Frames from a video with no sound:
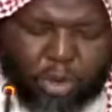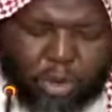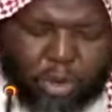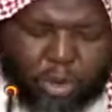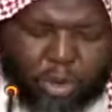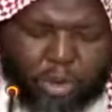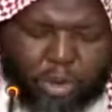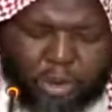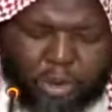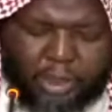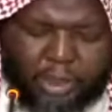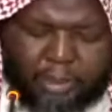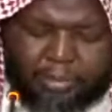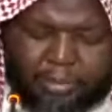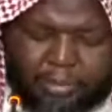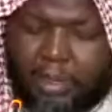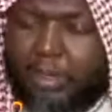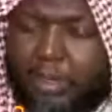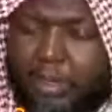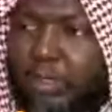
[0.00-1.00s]
Type.
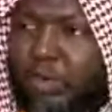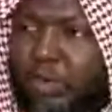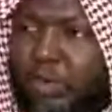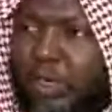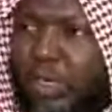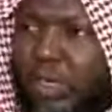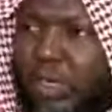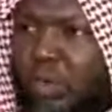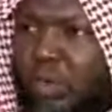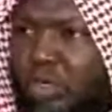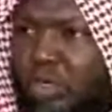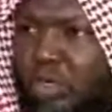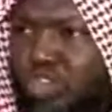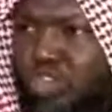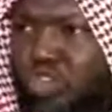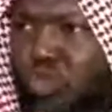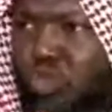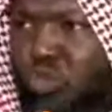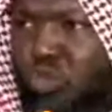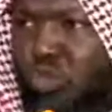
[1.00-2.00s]
The one are the condition,
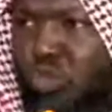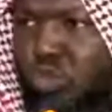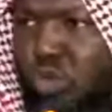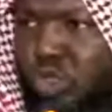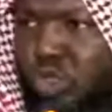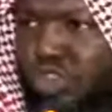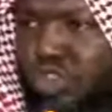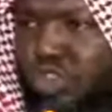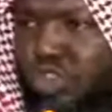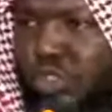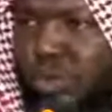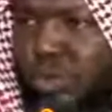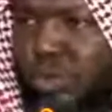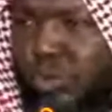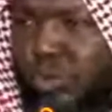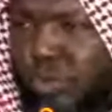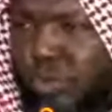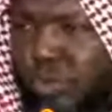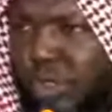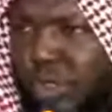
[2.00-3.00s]
two conditions that we don't
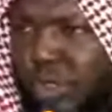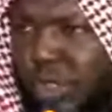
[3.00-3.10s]
hear.